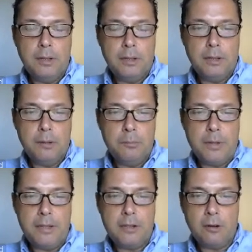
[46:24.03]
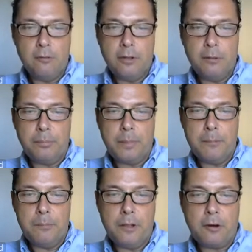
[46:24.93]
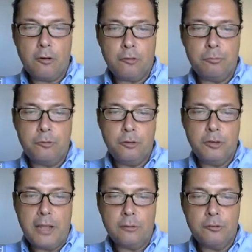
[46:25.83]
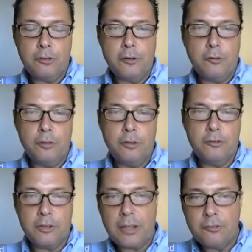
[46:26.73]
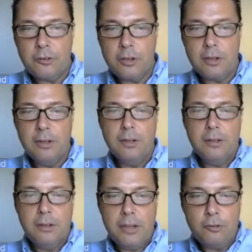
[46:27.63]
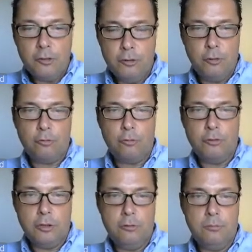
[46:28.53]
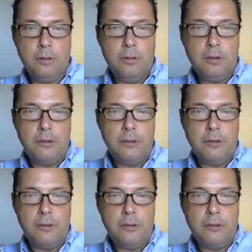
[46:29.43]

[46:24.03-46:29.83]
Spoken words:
a kind of a cross to the downside on the stochastic into the neutral zone,